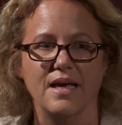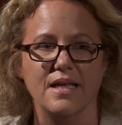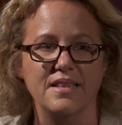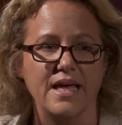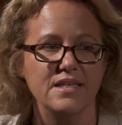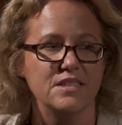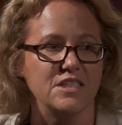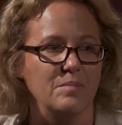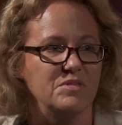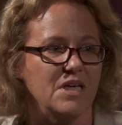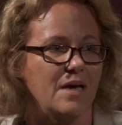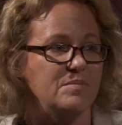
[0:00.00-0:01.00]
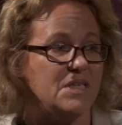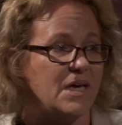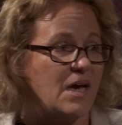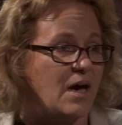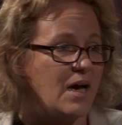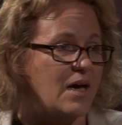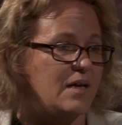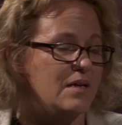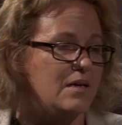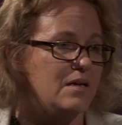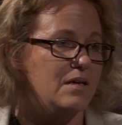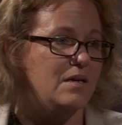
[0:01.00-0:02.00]
And then sometimes I hide
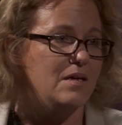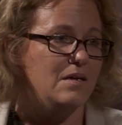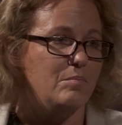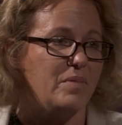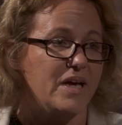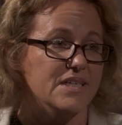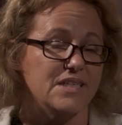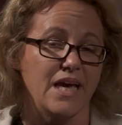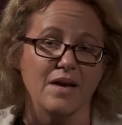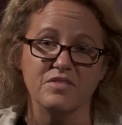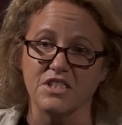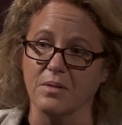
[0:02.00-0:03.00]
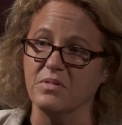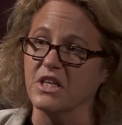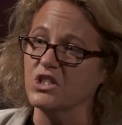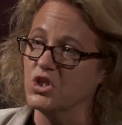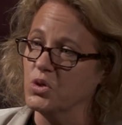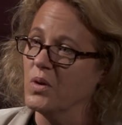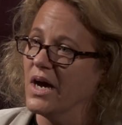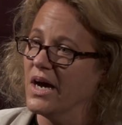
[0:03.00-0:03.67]
because I have something to